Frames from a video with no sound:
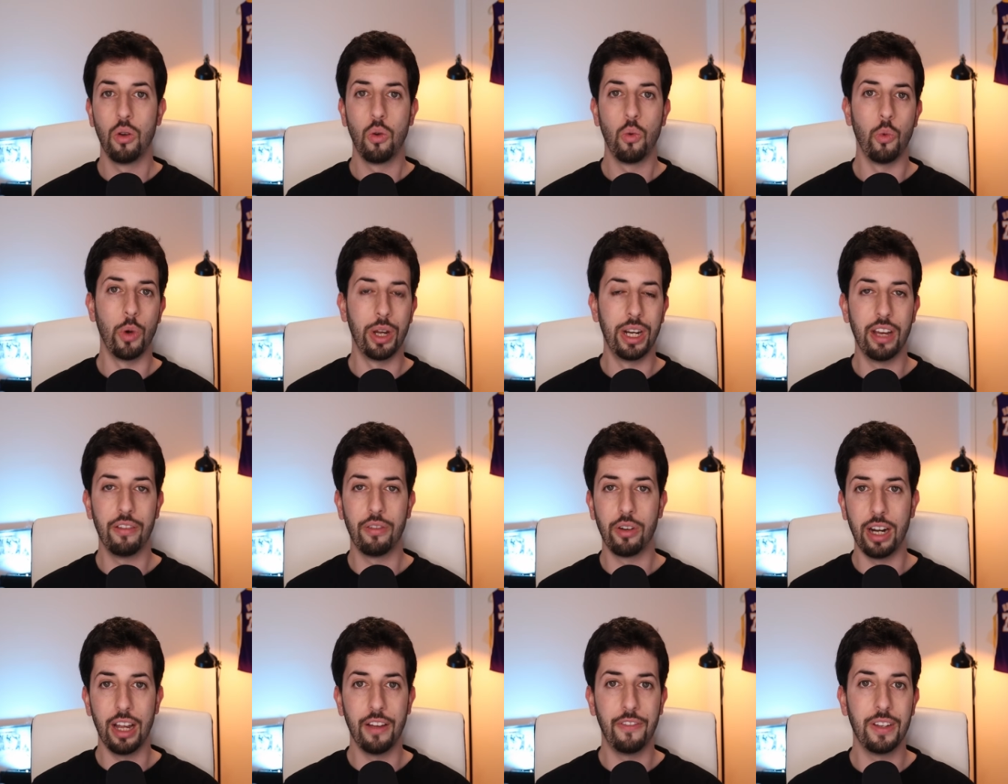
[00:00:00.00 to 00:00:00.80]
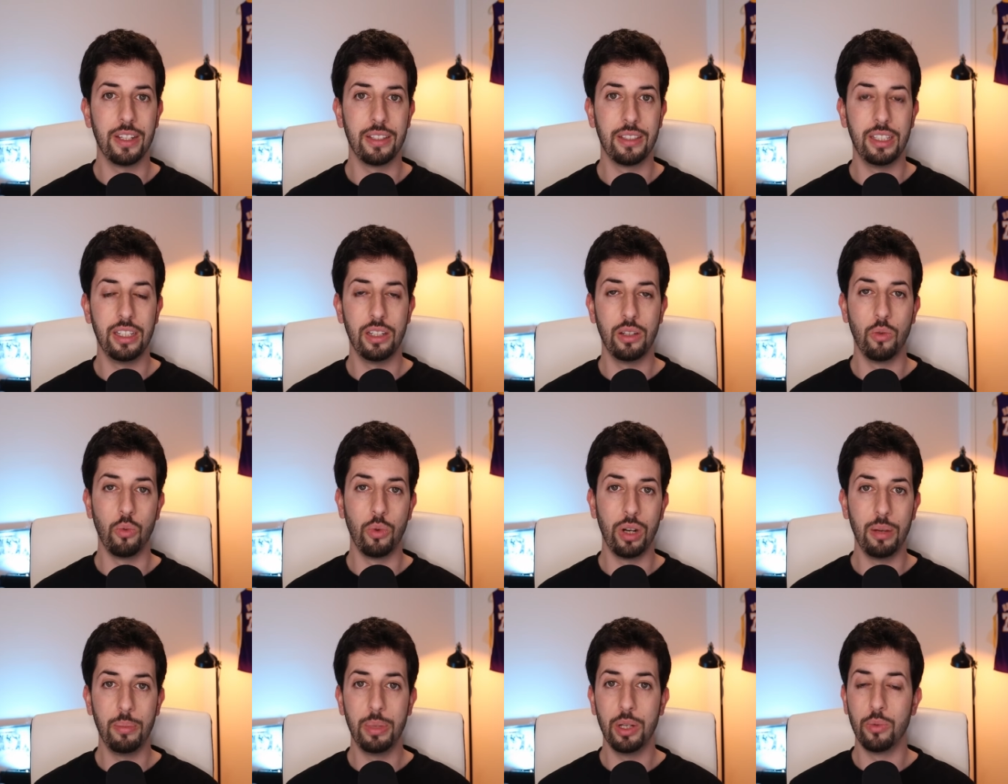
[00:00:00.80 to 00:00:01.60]
Whenever FSD
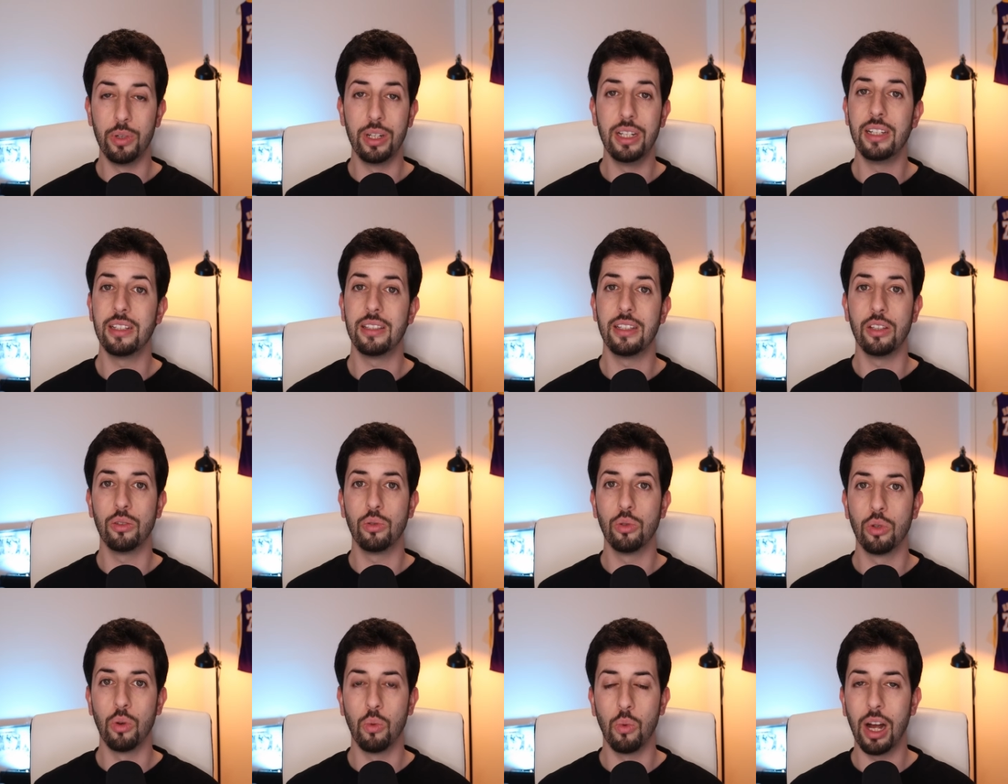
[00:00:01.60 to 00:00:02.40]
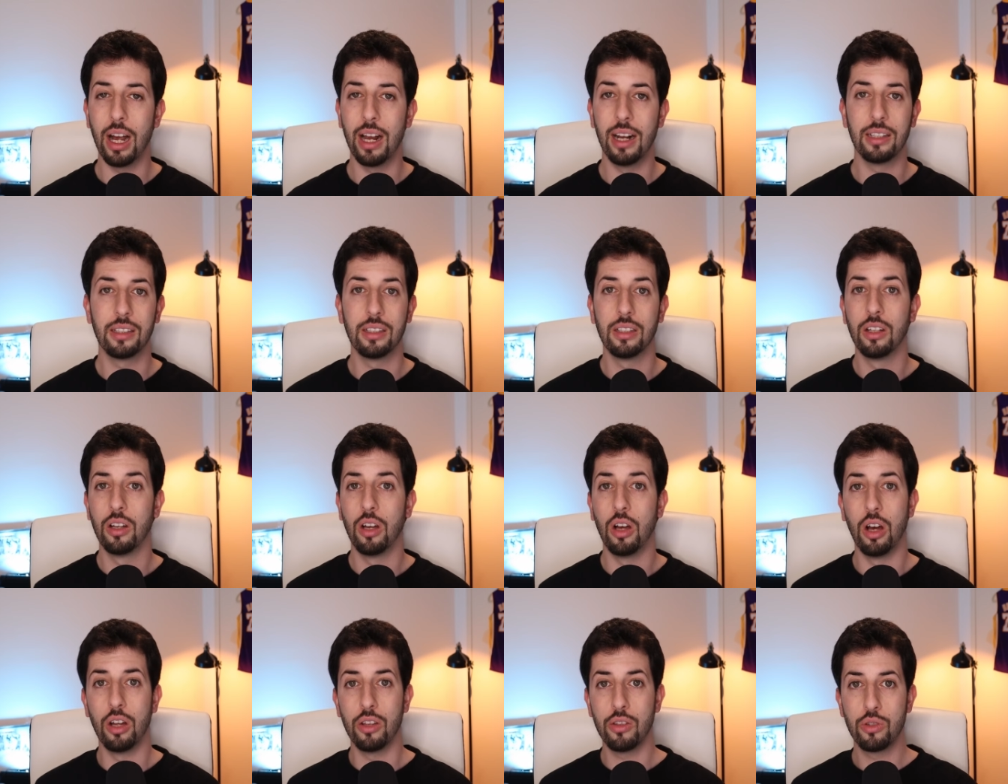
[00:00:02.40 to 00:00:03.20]
will be released into the wild
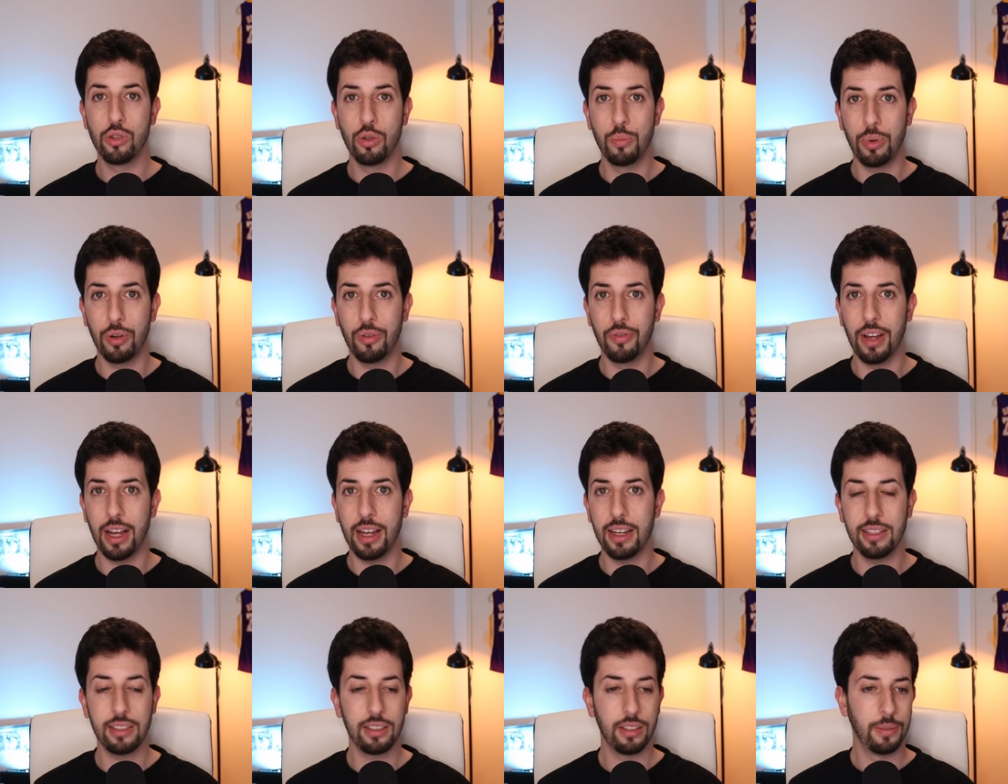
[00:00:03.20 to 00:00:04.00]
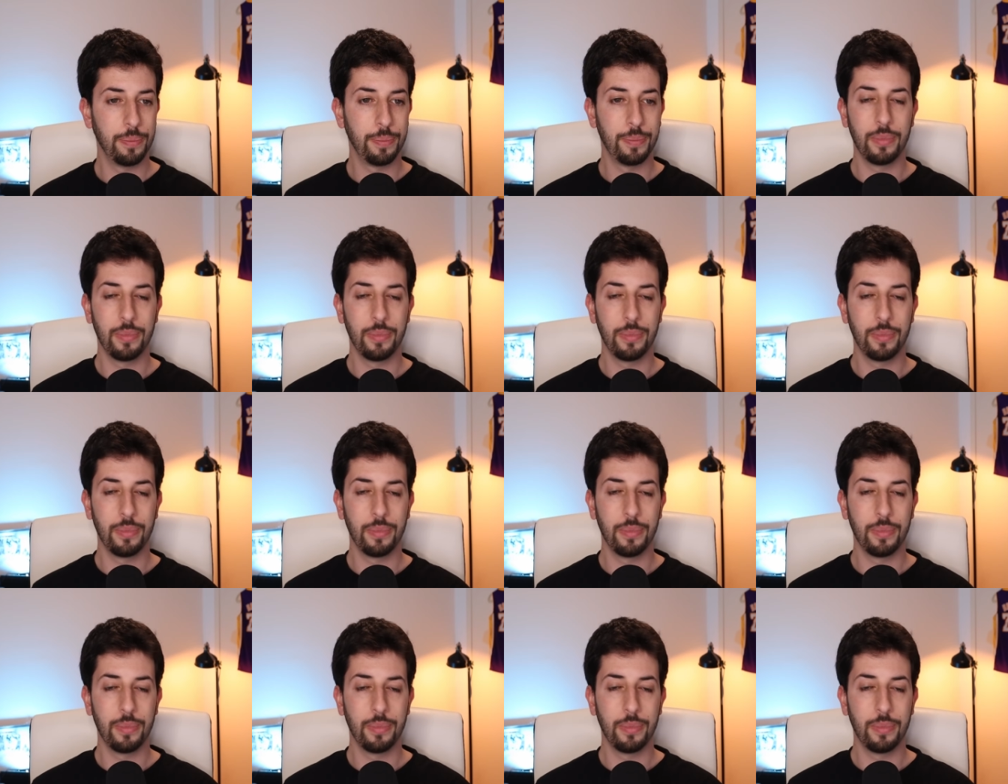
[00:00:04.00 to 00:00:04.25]
unsupervised,